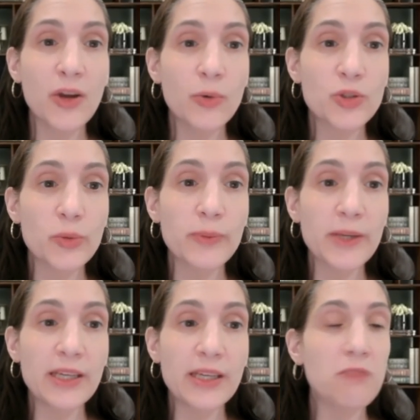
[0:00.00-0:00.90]
which would
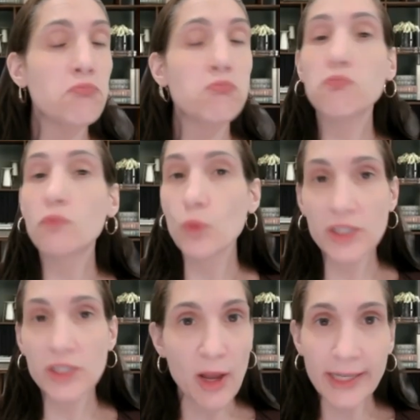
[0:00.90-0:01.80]
be
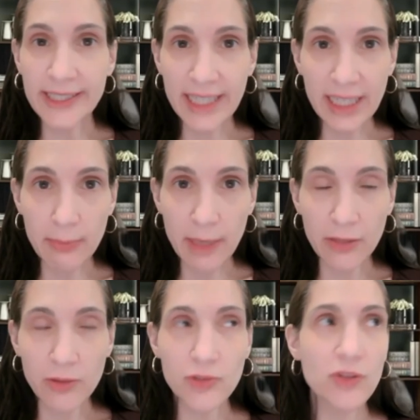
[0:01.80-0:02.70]
responding to
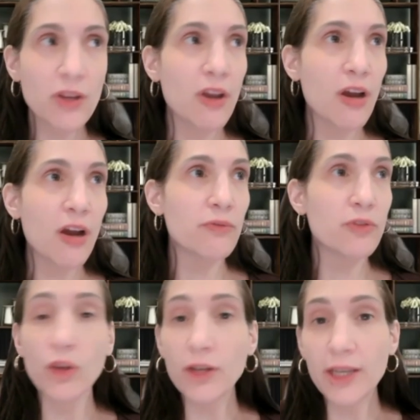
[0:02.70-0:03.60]
emails,
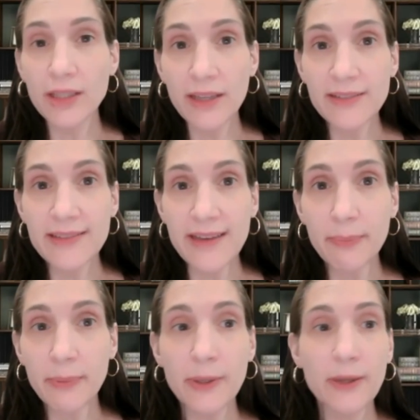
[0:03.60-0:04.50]
looking things up,